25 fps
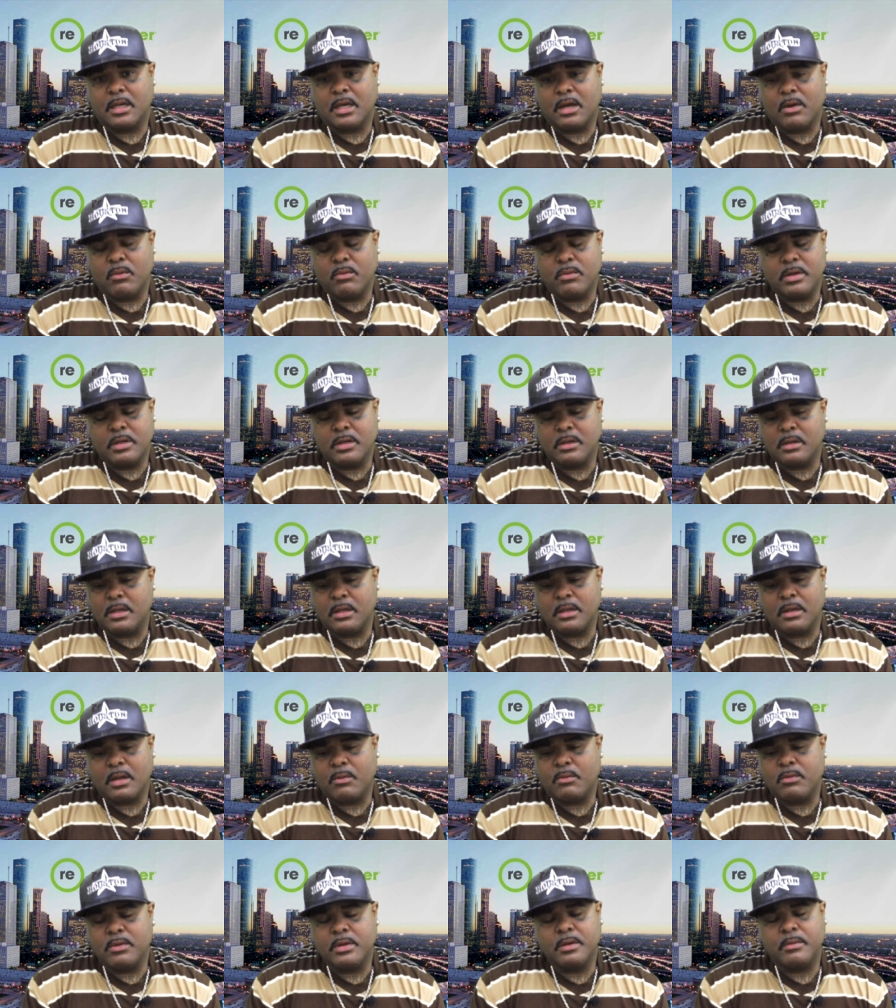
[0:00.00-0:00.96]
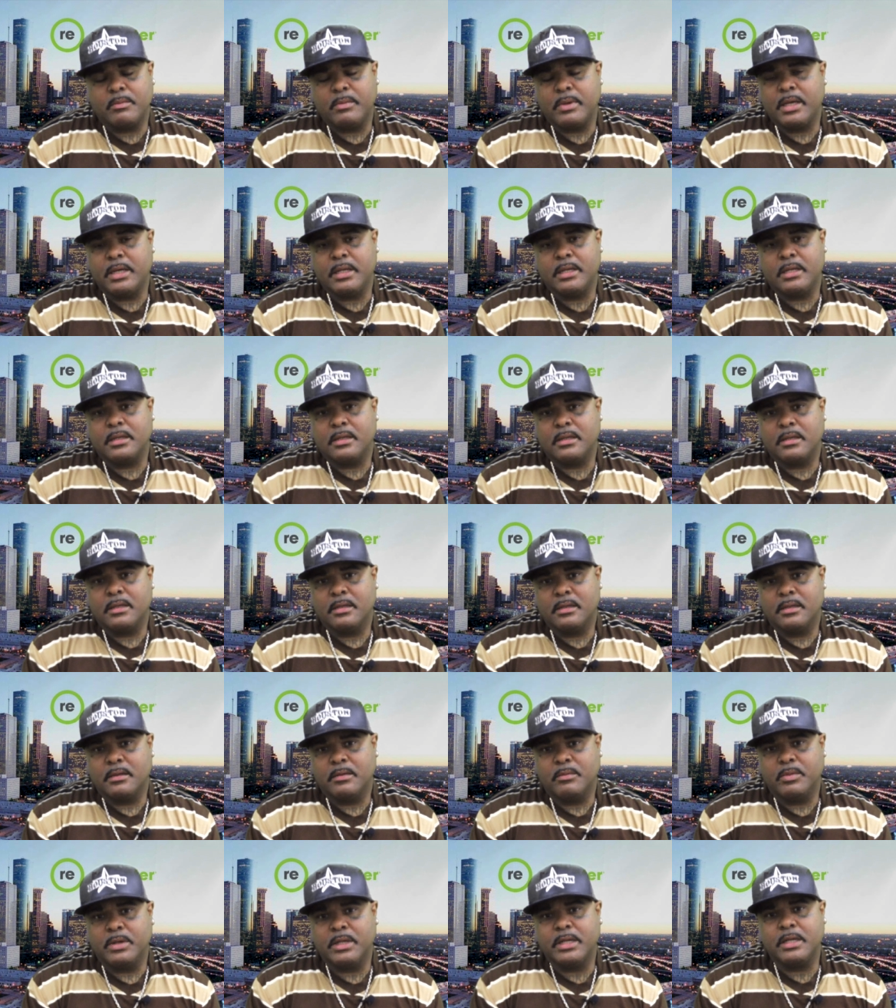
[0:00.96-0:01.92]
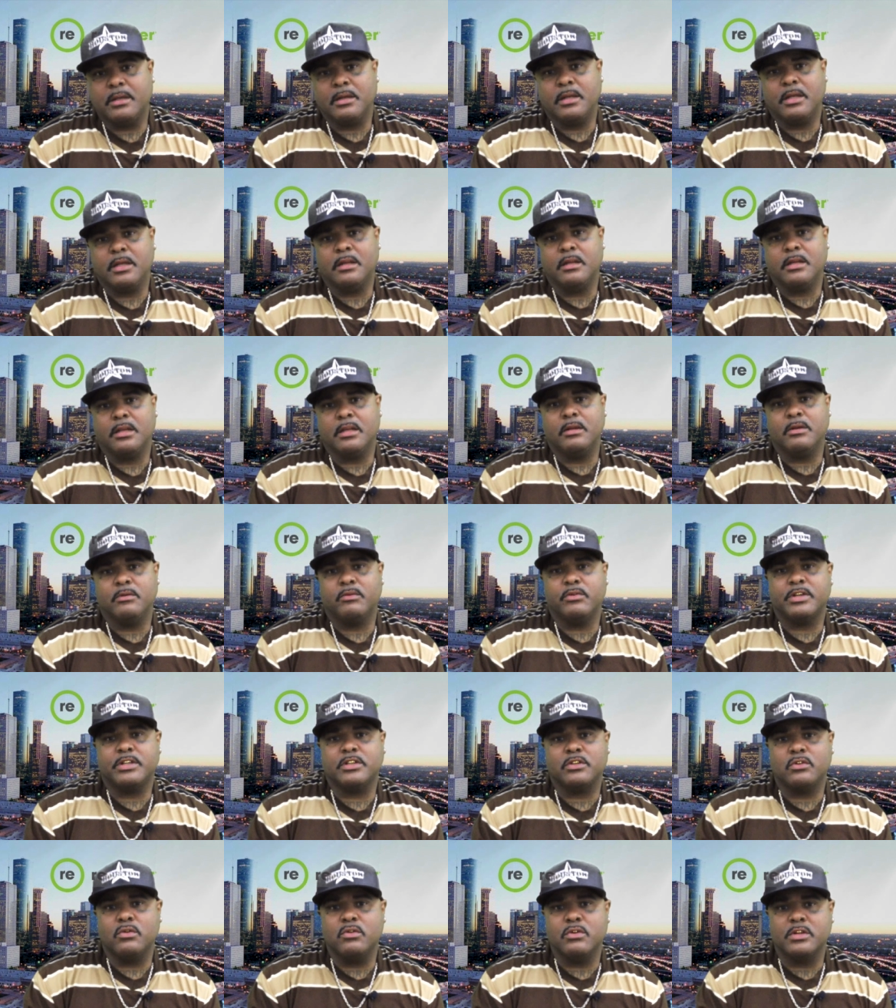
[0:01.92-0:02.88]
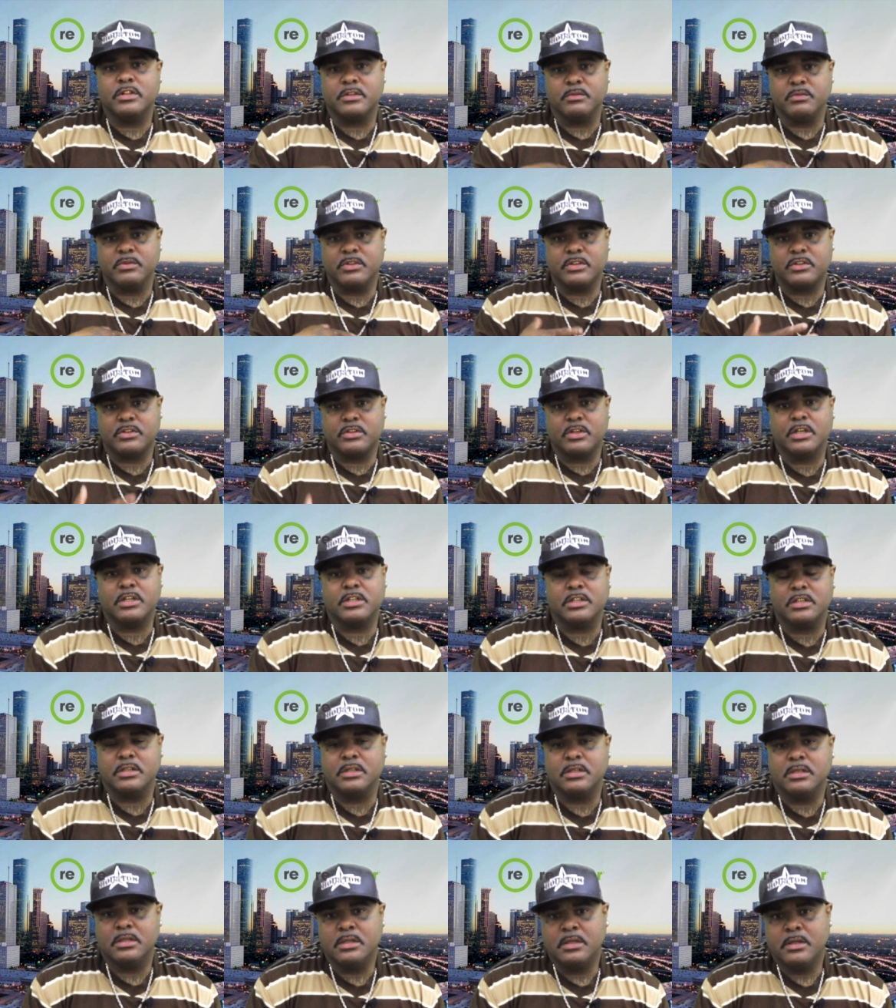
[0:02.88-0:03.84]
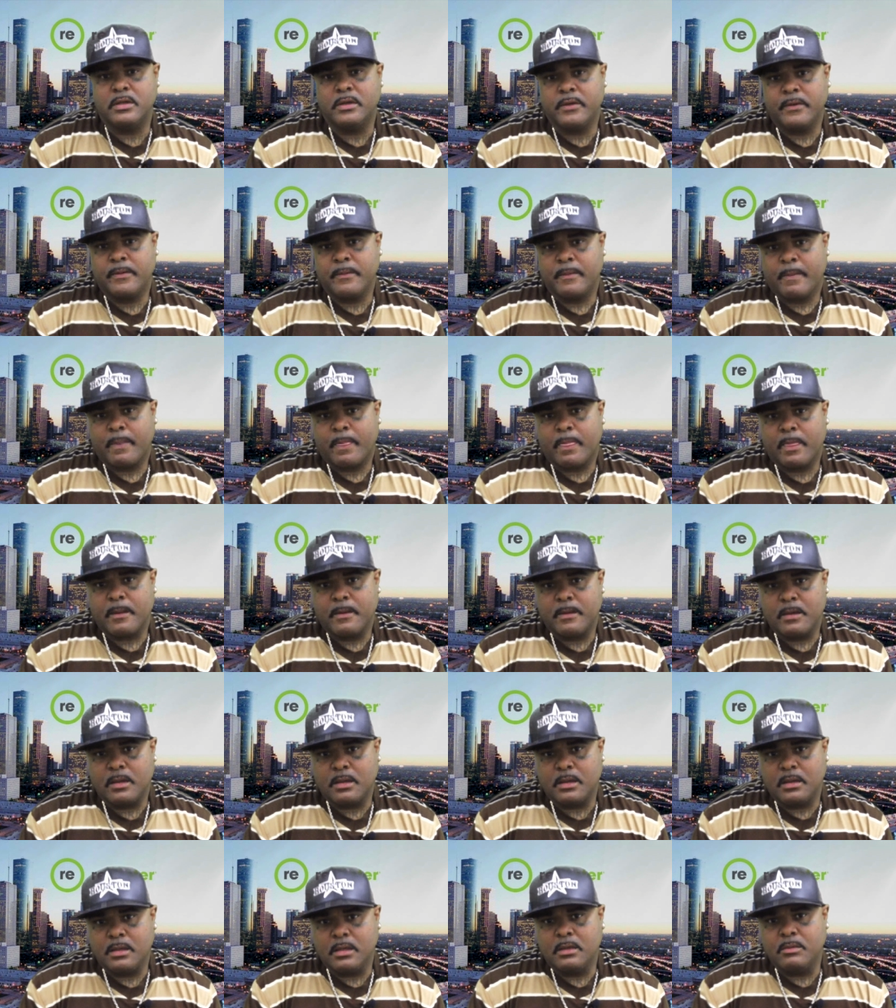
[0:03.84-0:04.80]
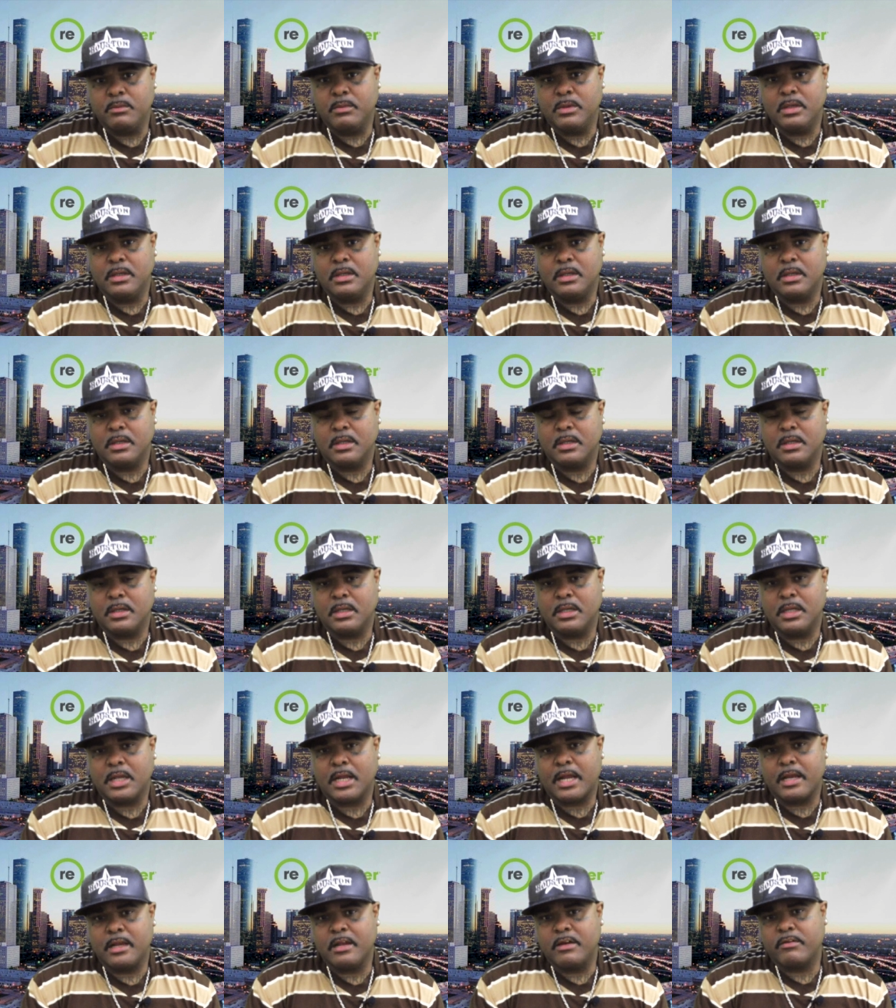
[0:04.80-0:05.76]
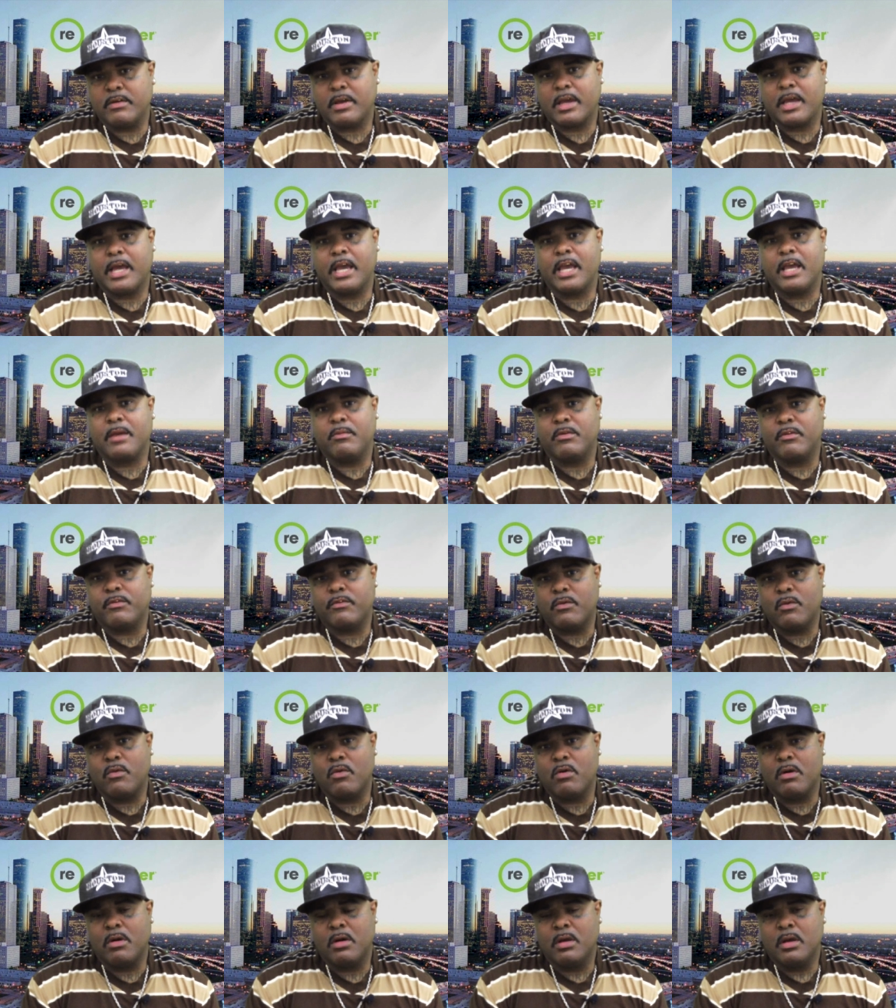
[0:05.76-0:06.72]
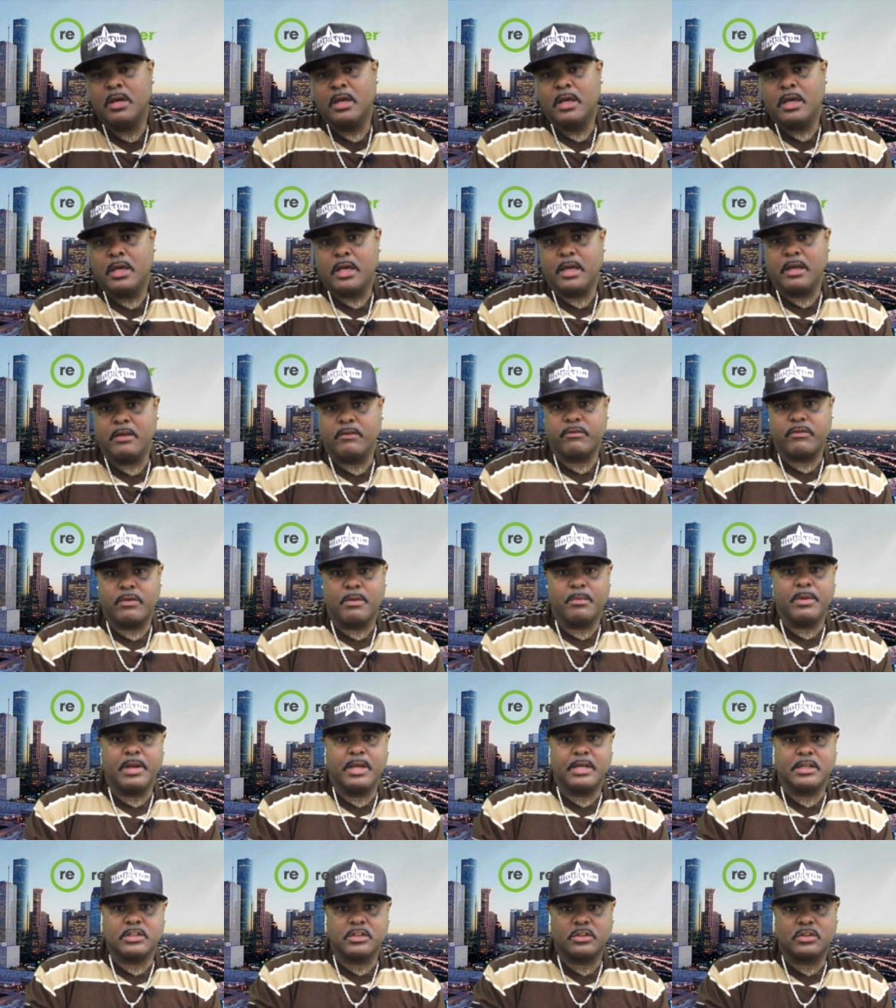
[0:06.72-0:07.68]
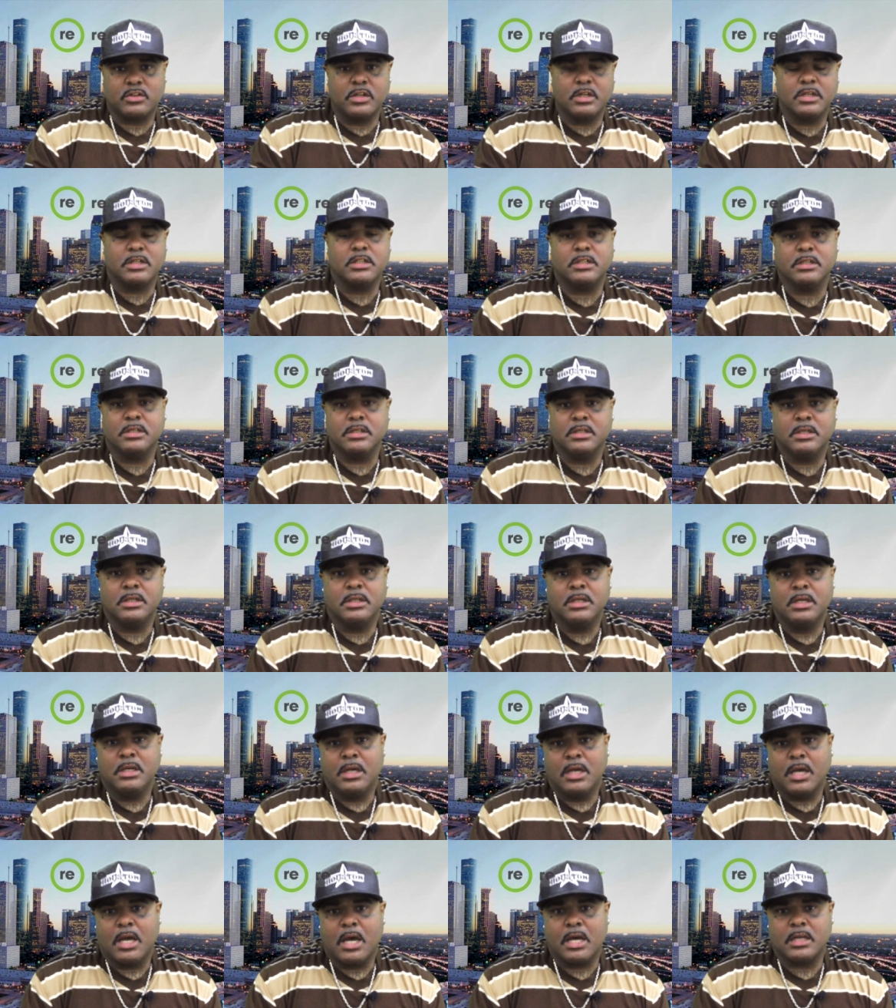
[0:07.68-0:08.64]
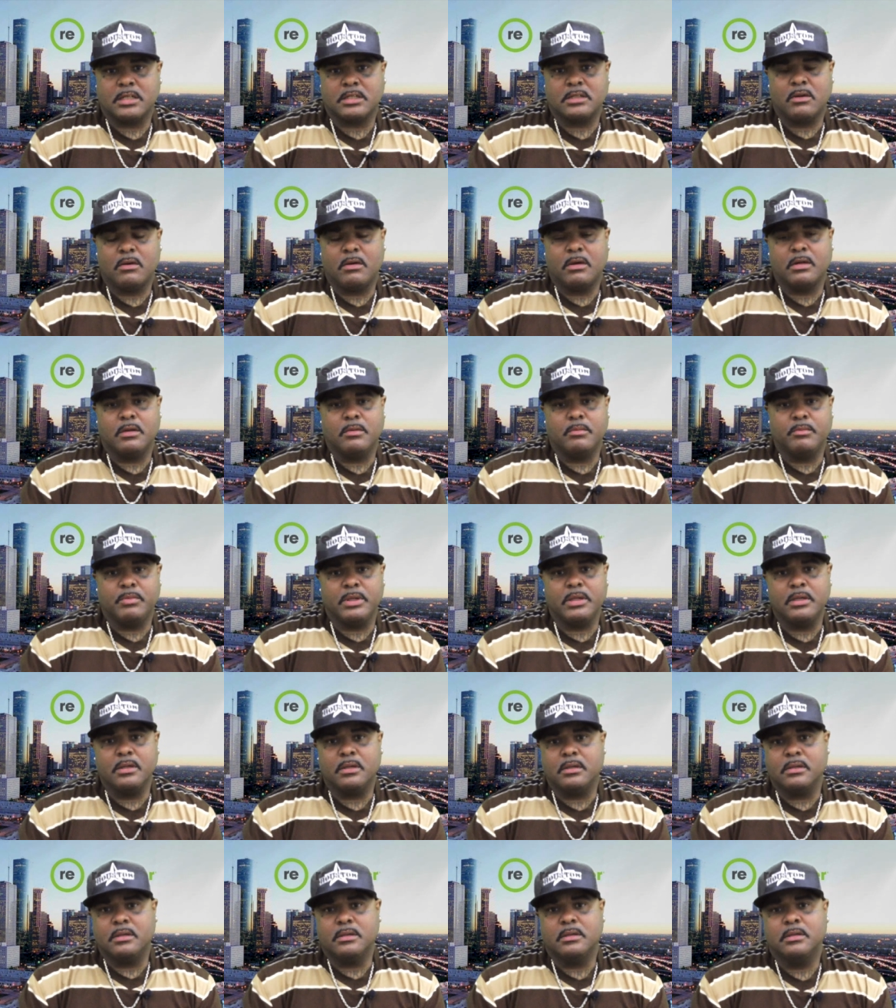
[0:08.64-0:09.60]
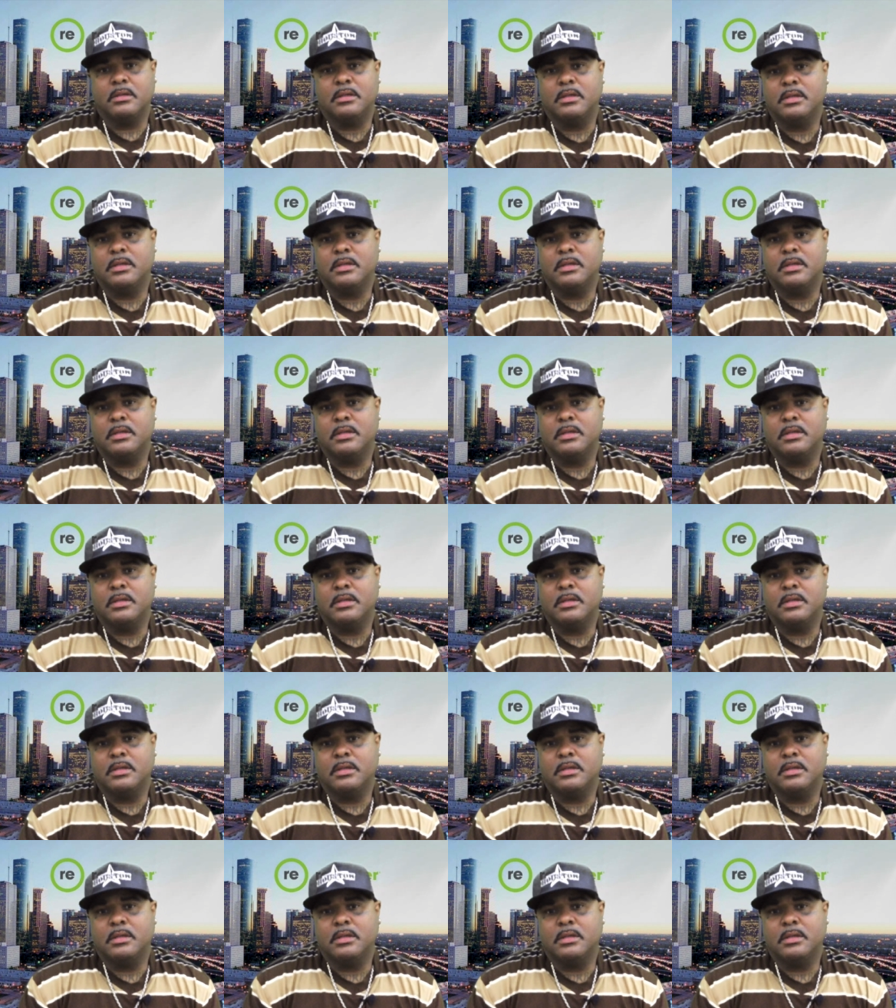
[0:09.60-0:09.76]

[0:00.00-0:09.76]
I wouldn't have made it. But it restored some structure in me that I never had before. And from that structure, I started to build.